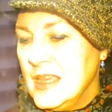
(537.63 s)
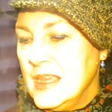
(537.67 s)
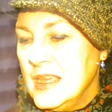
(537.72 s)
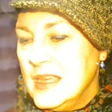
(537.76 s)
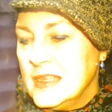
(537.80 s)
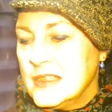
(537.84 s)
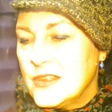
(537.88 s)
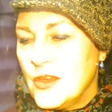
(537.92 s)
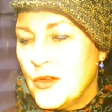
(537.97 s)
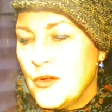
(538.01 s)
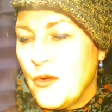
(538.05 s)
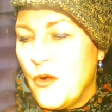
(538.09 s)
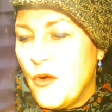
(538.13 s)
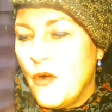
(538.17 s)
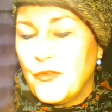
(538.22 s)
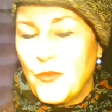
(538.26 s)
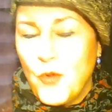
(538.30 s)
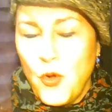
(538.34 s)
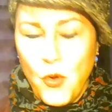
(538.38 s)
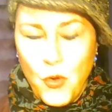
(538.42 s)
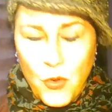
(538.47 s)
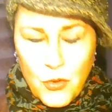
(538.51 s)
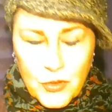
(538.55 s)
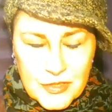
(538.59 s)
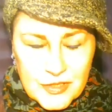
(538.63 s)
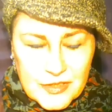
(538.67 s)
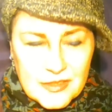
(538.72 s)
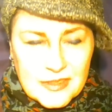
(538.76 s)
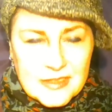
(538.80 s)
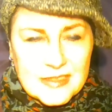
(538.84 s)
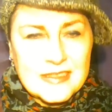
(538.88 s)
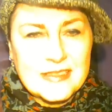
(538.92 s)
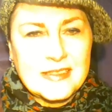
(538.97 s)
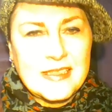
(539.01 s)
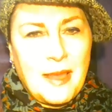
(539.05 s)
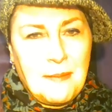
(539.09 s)
So, of course,
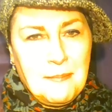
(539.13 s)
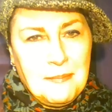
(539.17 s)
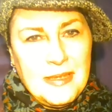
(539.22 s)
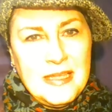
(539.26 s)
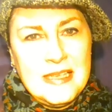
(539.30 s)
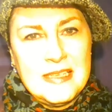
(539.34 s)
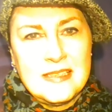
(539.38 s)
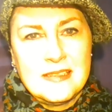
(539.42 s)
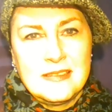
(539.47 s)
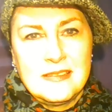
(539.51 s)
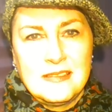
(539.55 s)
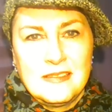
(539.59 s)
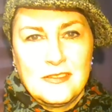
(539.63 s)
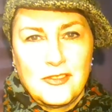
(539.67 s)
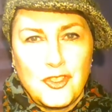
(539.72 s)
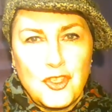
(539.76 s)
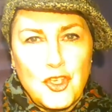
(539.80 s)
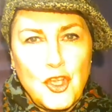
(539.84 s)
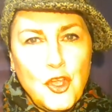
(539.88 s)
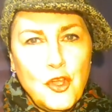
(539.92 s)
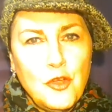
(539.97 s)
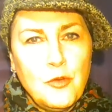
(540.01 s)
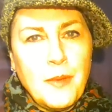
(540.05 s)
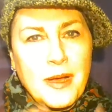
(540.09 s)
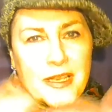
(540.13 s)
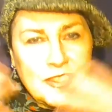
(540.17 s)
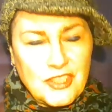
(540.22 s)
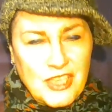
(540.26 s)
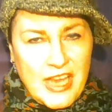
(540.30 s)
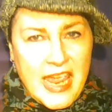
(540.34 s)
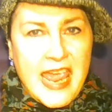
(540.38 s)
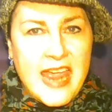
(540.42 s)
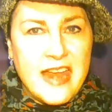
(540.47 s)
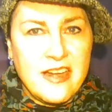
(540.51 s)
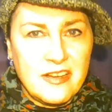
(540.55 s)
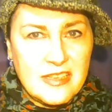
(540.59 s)
that means too much
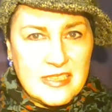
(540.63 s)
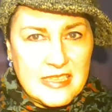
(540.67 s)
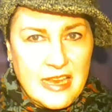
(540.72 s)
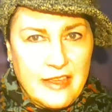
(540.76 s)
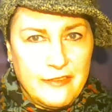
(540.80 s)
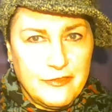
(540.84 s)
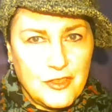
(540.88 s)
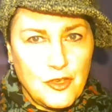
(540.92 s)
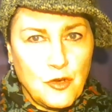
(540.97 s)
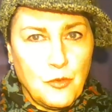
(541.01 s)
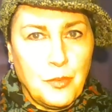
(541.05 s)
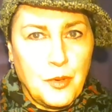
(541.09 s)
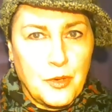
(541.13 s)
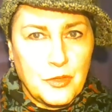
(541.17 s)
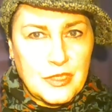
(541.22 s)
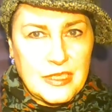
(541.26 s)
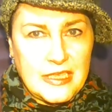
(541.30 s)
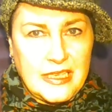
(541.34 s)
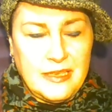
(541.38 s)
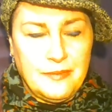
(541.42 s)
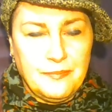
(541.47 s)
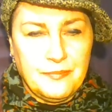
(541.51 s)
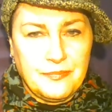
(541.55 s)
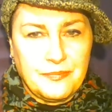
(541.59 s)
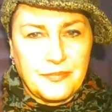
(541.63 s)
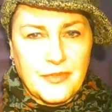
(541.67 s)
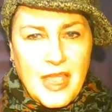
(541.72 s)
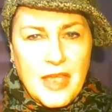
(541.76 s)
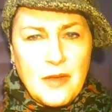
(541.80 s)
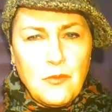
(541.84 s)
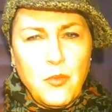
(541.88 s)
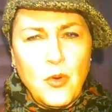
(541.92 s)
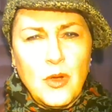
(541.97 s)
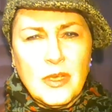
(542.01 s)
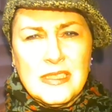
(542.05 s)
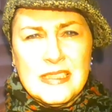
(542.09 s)
air has left your body.
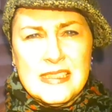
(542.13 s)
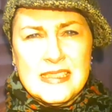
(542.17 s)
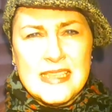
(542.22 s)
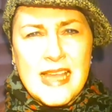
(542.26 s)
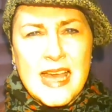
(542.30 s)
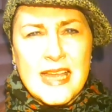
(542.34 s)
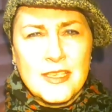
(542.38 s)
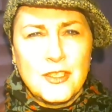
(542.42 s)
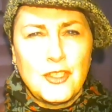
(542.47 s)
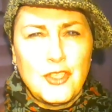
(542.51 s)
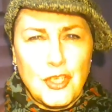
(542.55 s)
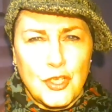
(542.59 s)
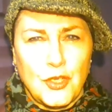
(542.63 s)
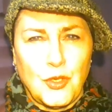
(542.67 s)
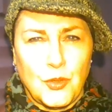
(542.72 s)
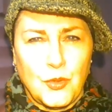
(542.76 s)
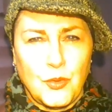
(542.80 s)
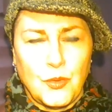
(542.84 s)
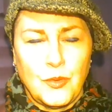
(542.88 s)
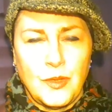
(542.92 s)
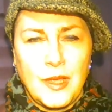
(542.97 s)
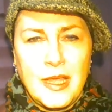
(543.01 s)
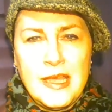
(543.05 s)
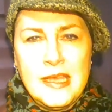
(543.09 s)
And what does that do?